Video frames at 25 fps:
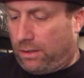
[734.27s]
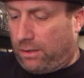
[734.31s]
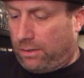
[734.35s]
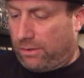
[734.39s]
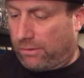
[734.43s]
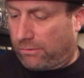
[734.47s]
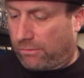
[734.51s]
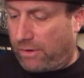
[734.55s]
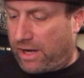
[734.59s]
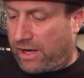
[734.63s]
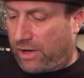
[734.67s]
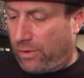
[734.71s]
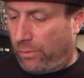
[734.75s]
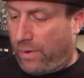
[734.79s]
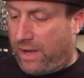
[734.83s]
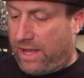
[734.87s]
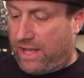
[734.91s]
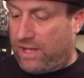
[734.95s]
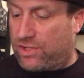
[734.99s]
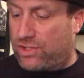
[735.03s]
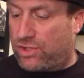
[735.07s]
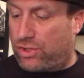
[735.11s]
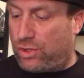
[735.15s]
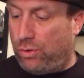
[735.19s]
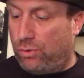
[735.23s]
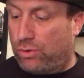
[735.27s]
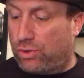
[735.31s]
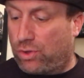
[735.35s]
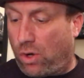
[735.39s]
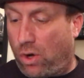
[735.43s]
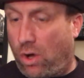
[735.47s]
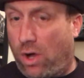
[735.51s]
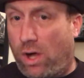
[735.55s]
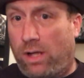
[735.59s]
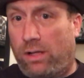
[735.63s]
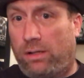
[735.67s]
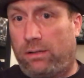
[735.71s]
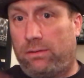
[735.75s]
The record weight is too
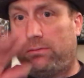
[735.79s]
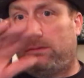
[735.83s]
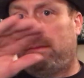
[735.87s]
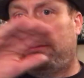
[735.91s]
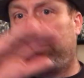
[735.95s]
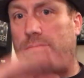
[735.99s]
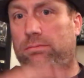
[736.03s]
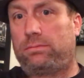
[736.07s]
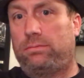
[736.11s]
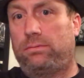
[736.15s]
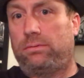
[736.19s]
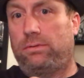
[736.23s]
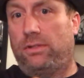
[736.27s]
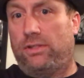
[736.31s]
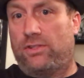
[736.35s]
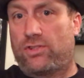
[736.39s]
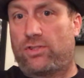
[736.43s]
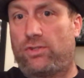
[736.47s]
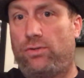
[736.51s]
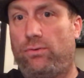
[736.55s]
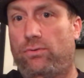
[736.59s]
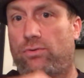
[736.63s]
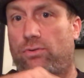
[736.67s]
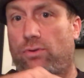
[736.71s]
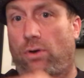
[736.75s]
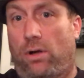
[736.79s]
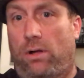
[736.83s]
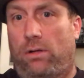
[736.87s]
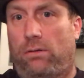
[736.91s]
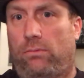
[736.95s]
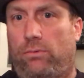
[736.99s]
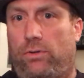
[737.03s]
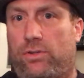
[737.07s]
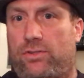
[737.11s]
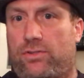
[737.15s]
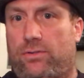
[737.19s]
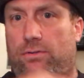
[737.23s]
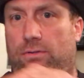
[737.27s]
tall. It's too tall.
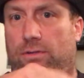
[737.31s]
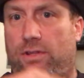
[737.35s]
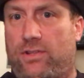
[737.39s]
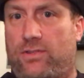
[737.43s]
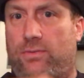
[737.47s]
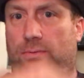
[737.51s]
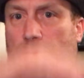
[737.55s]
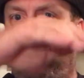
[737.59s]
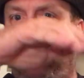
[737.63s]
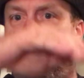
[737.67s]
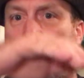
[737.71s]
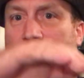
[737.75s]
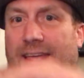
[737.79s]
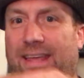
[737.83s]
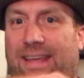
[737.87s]
Which this one,